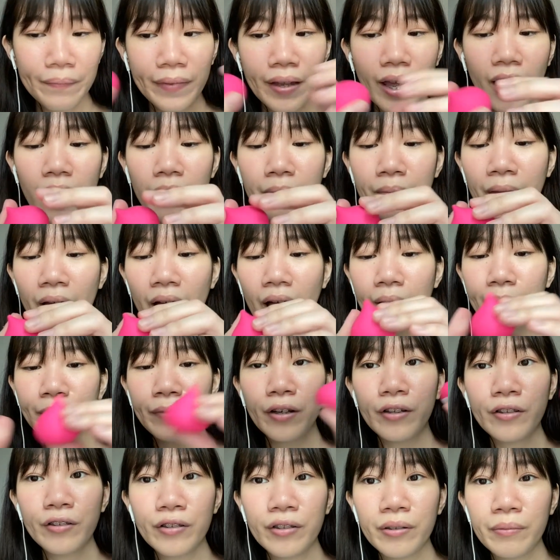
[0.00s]
I'm
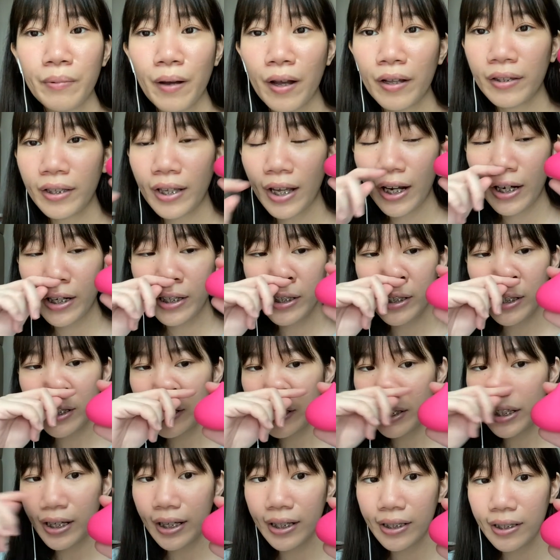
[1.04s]
not sure about the
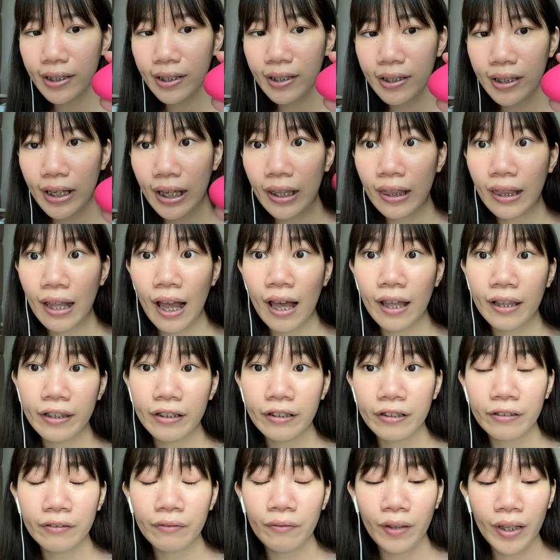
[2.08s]
Hershey's Kisses in
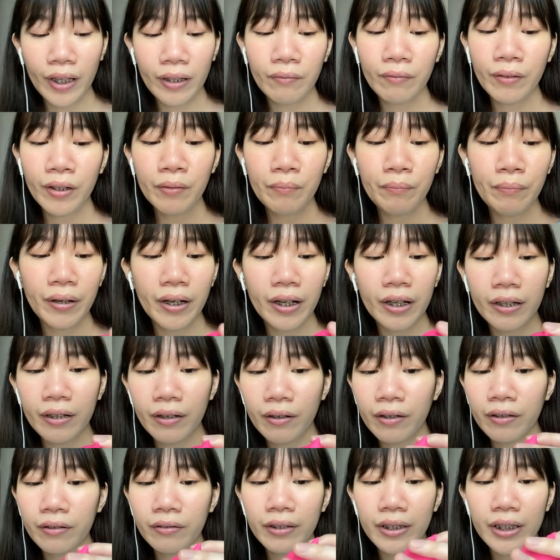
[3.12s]
other flavor, but
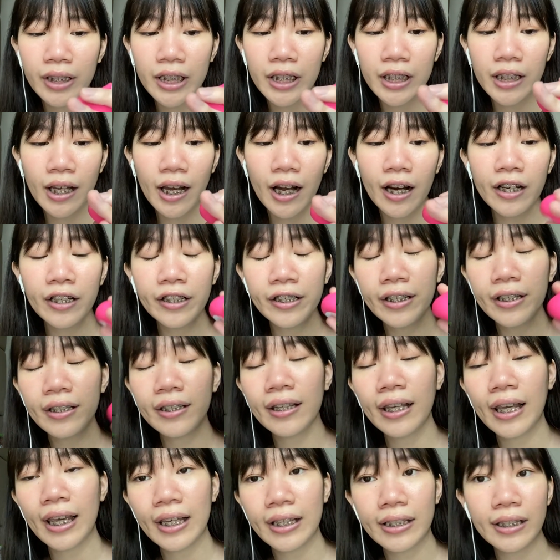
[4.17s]
the Hershey's
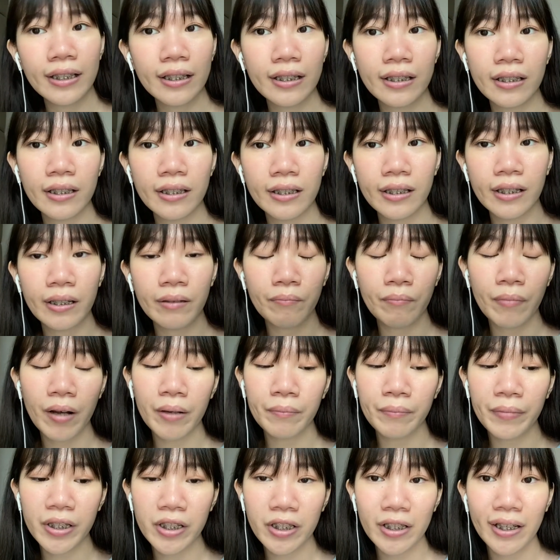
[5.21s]
Kisses lip
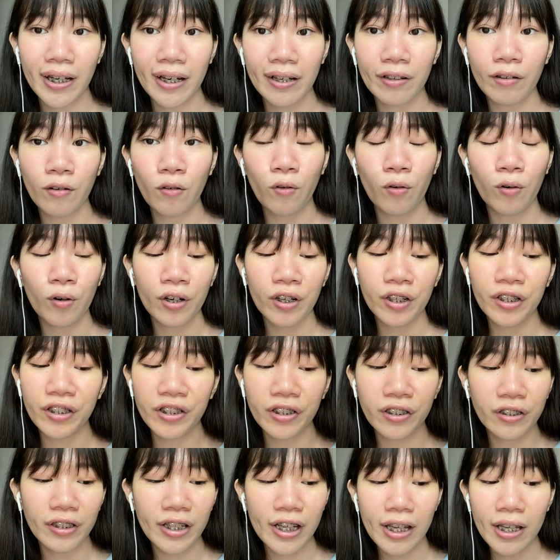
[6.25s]
balm in Cherry
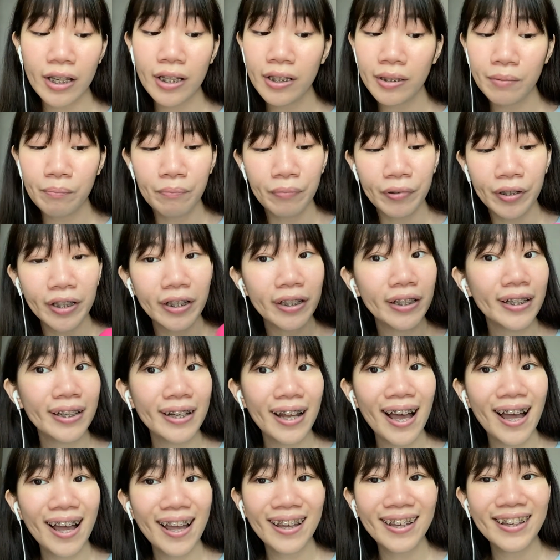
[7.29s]
Cordial is pretty
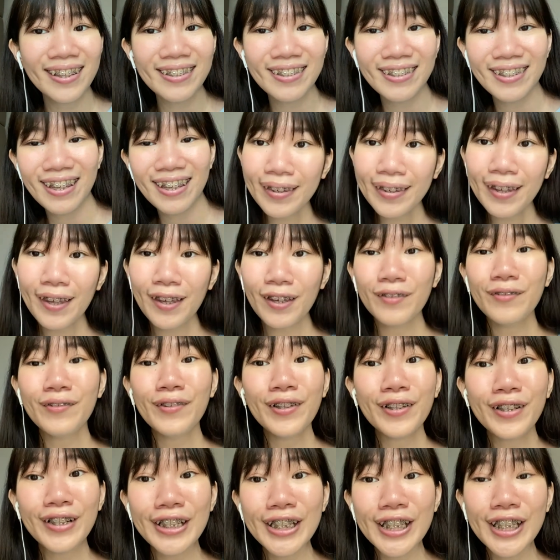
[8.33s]
nice. If
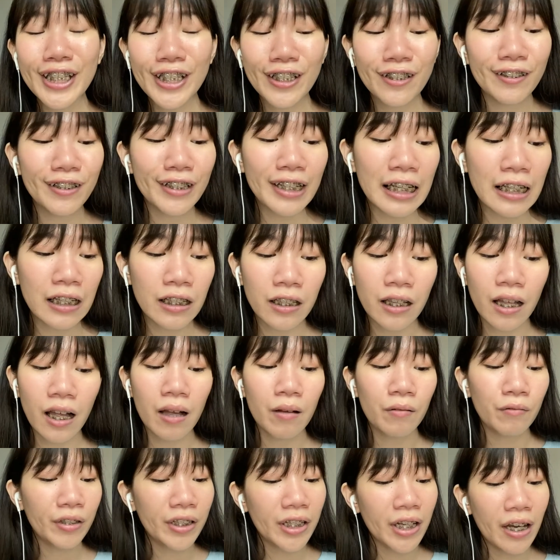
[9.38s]
you're considering
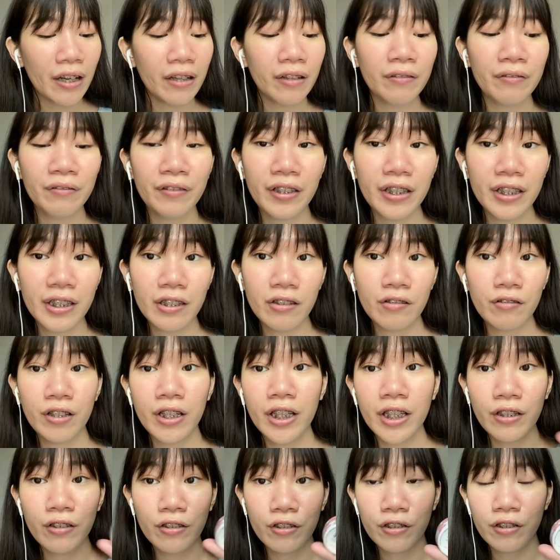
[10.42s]
which out of these
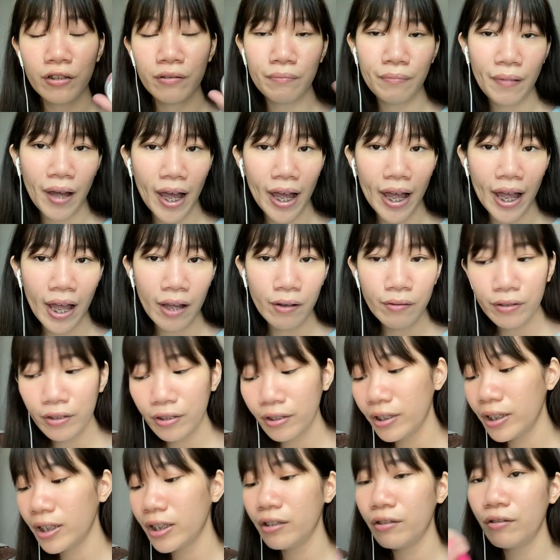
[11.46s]
three you should buy, I would
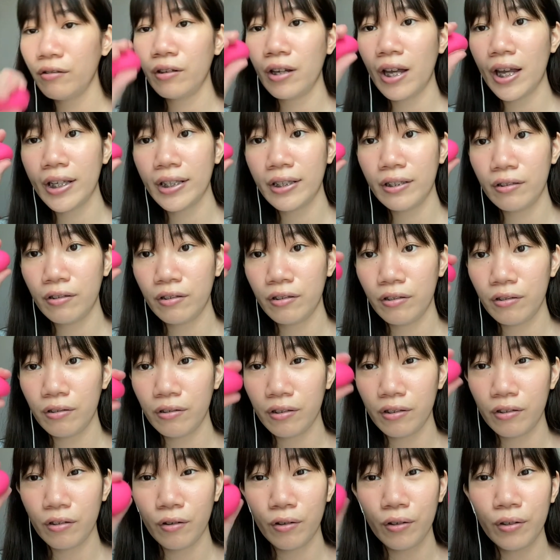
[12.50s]
suggest you guys should
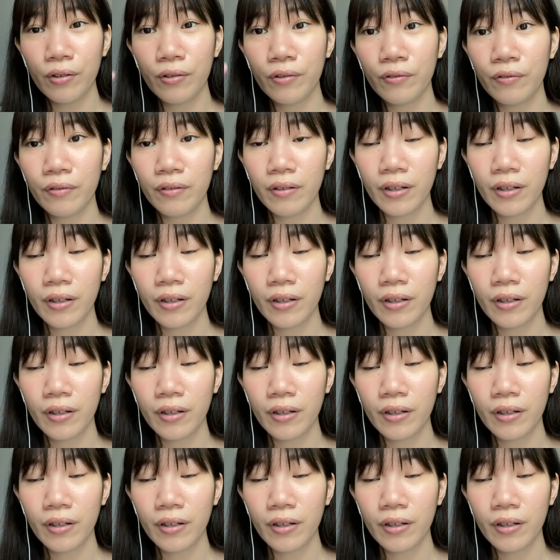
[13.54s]
go